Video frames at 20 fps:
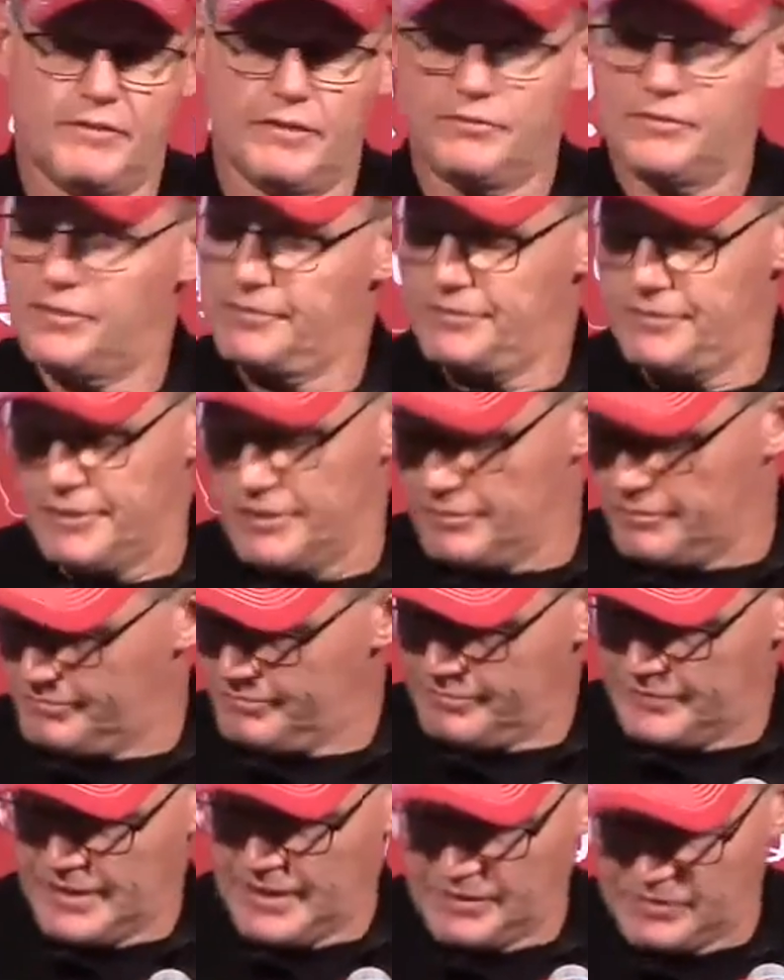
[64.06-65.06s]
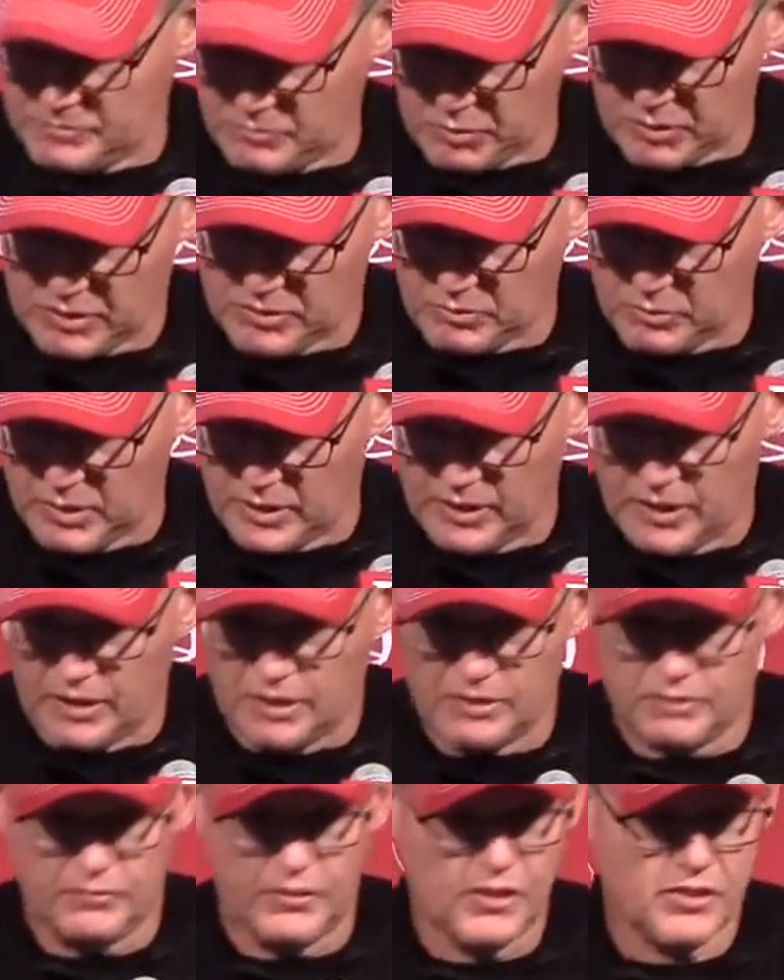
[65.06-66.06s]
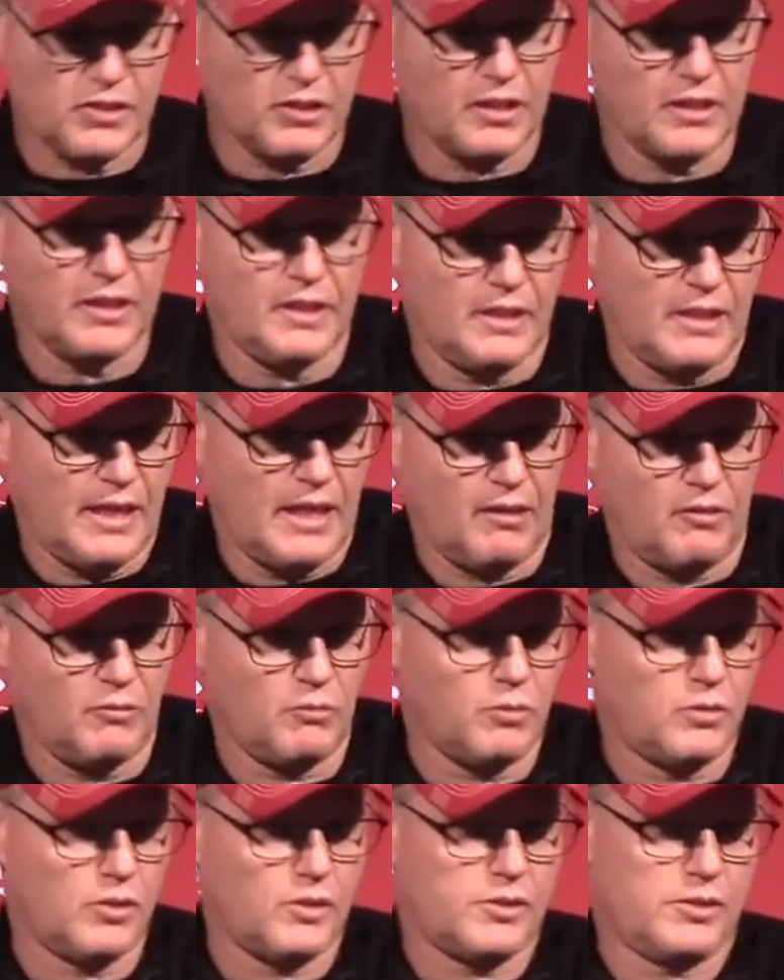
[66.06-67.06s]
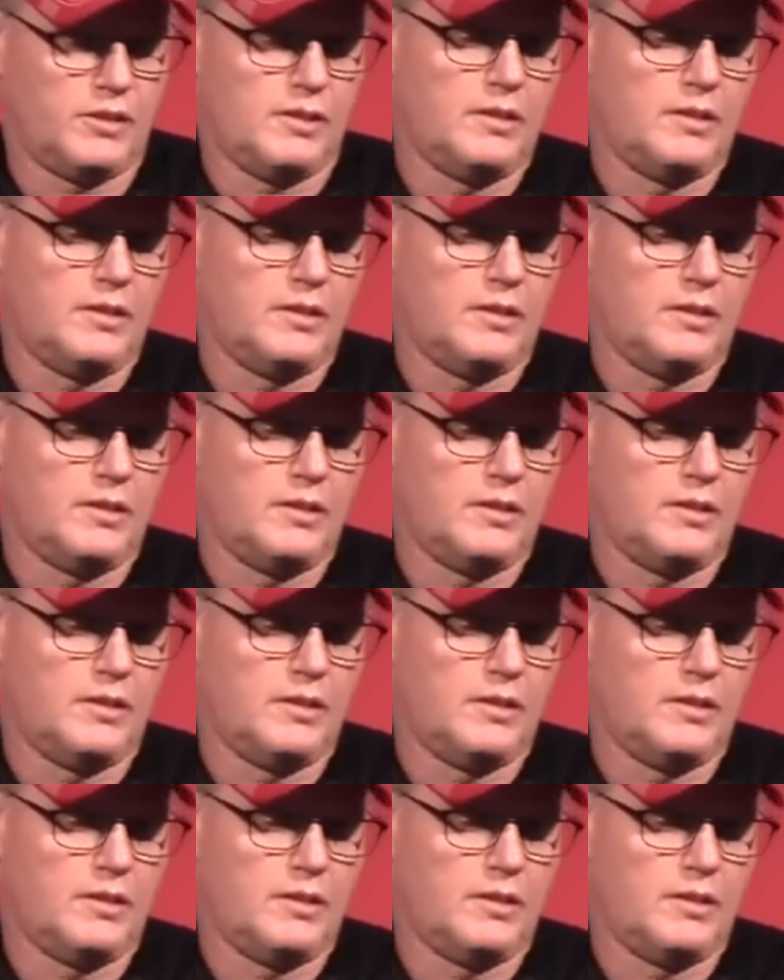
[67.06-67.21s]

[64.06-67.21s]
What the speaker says: different, you know, things working the way they are divisionally and how it works.